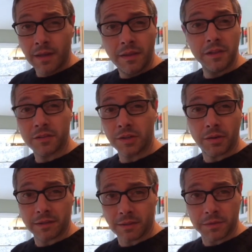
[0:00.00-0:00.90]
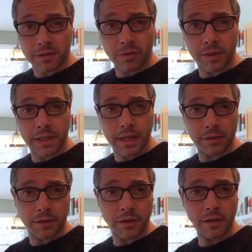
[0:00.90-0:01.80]
These are donuts I'm just throwing
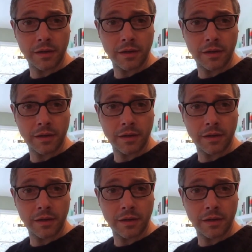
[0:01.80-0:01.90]
together